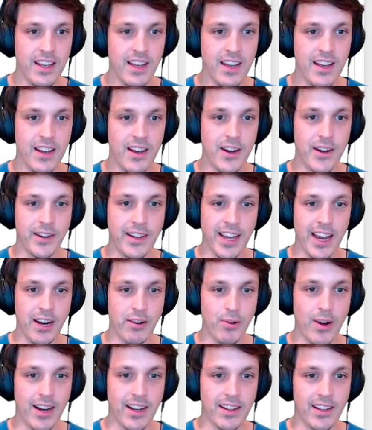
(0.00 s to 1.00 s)
Okay,
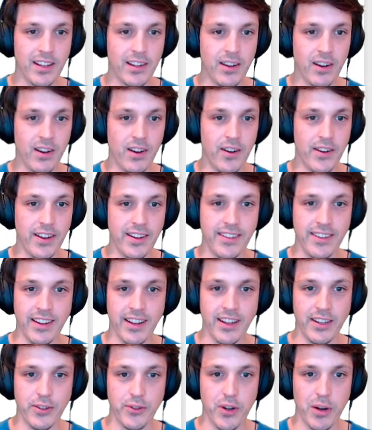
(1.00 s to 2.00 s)
right click on it
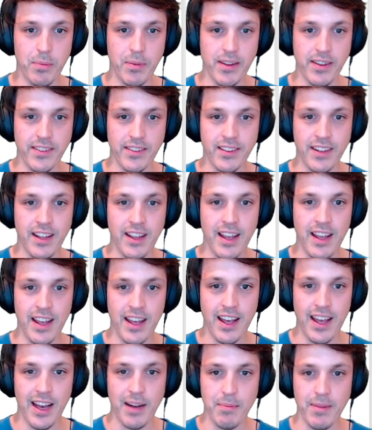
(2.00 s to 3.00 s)
and drop it.
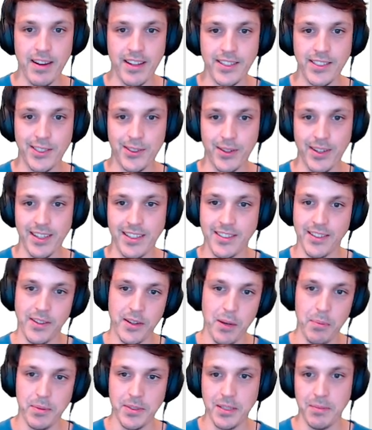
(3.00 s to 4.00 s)
How many screens are the
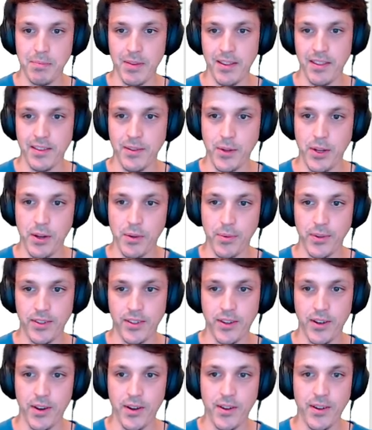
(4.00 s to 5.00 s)
opposite method you want to
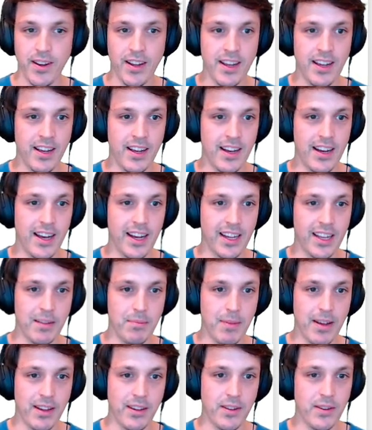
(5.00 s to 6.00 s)
go? I can
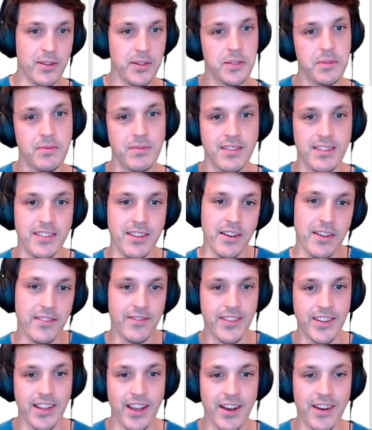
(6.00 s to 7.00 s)
make use. So there
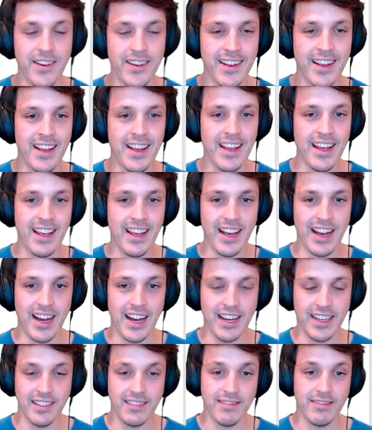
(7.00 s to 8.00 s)
you
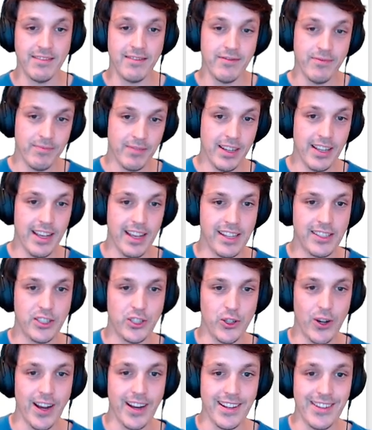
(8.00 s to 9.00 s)
go. It's
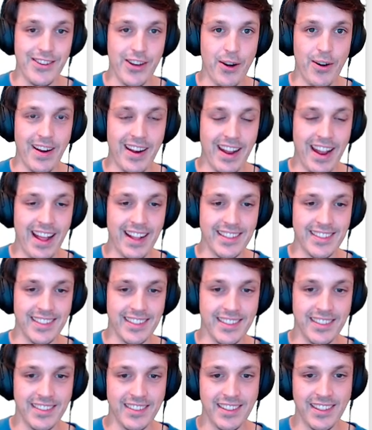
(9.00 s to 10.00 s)
trying to generate an
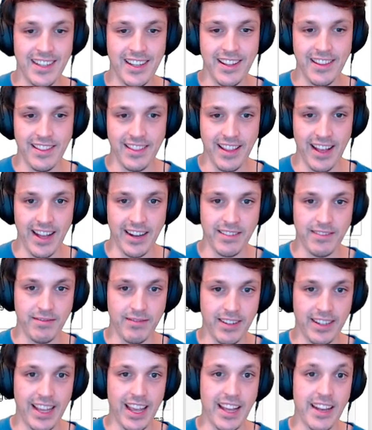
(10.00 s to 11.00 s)
answer that,
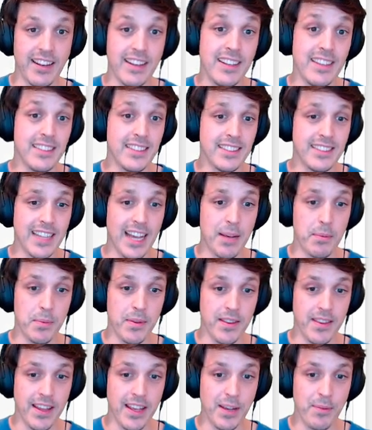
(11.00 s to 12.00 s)
again, is the same
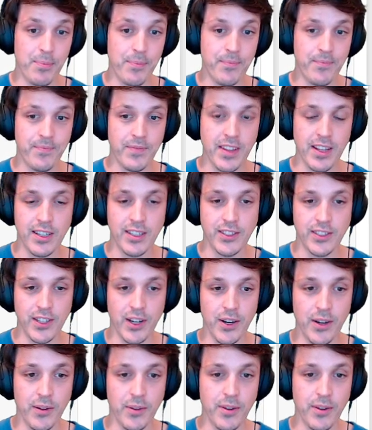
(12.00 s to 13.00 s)
theme. So